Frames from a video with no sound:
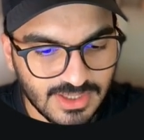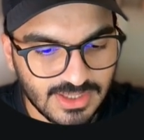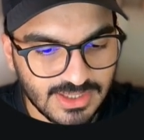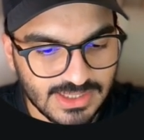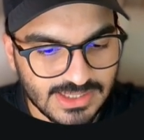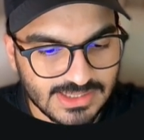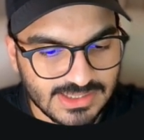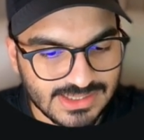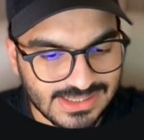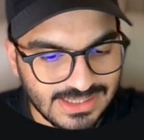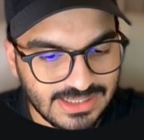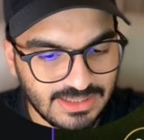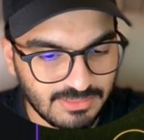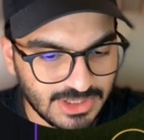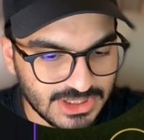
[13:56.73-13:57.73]
is
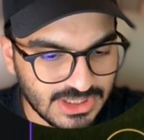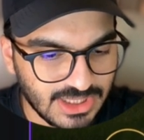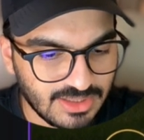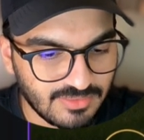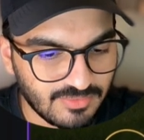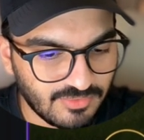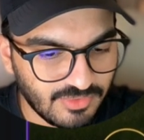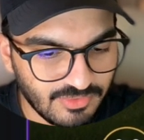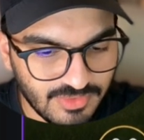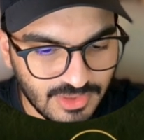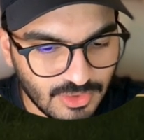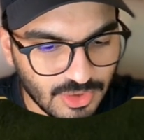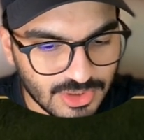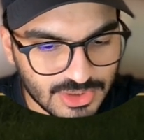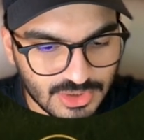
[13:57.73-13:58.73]
clearly mentioned, like
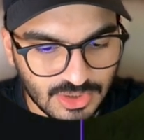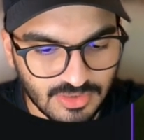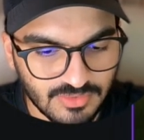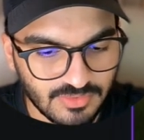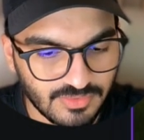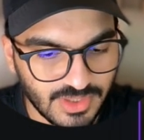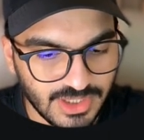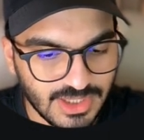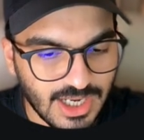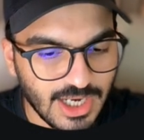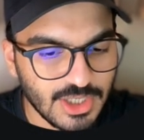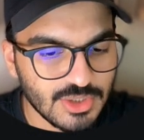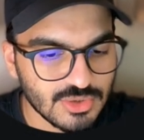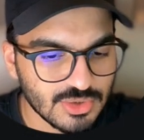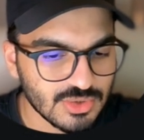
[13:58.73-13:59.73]
$50 off, right? I
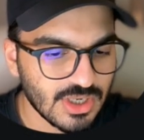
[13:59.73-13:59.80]
know